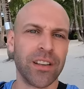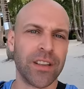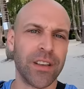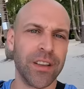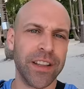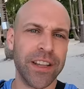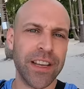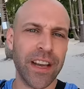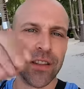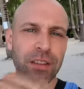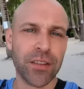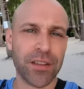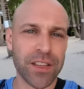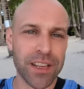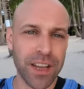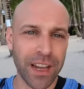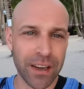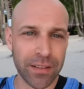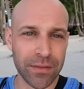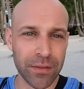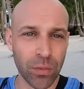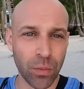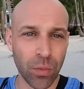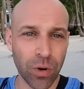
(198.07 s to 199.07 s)
to the other
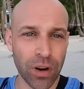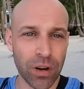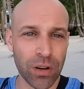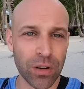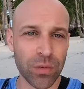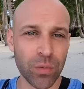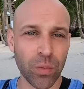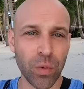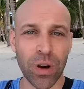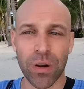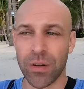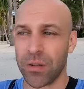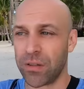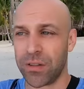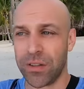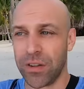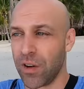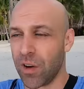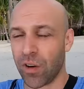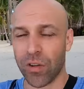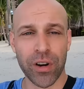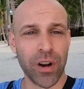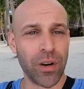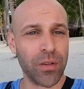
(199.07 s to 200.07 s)
side of the world where
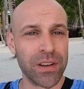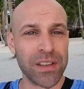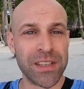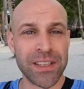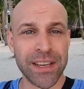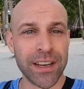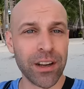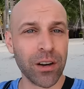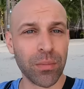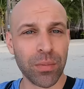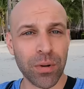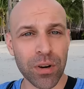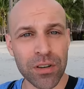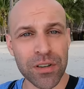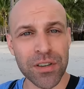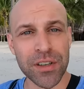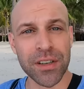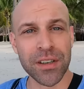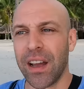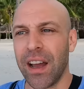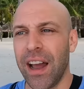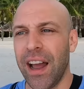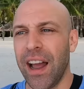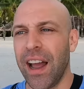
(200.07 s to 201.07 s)
you don't know a single
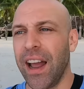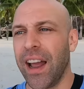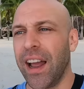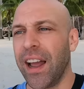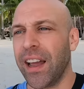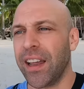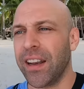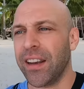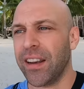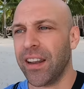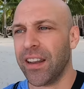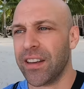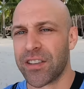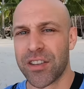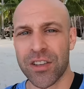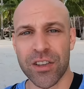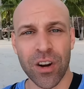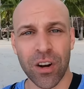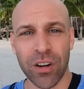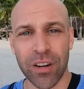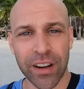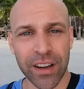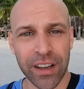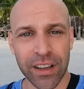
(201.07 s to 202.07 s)
person and
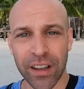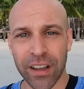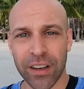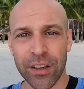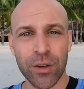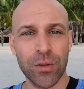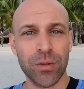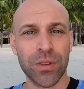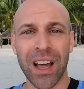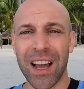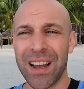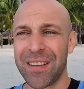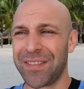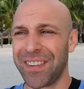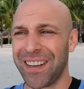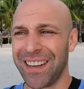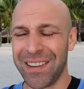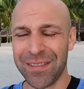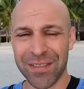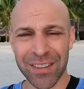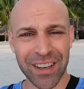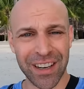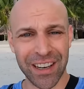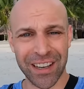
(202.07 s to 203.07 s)
starting a new life and
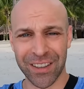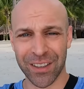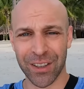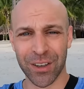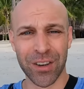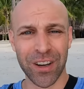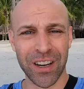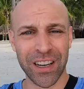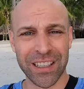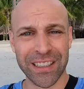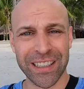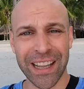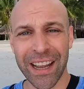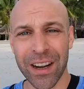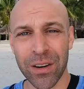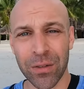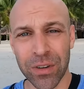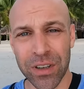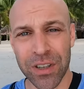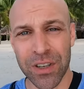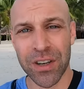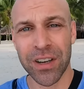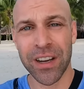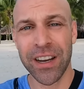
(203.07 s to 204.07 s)
even in learning a
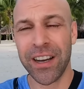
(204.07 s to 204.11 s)
language.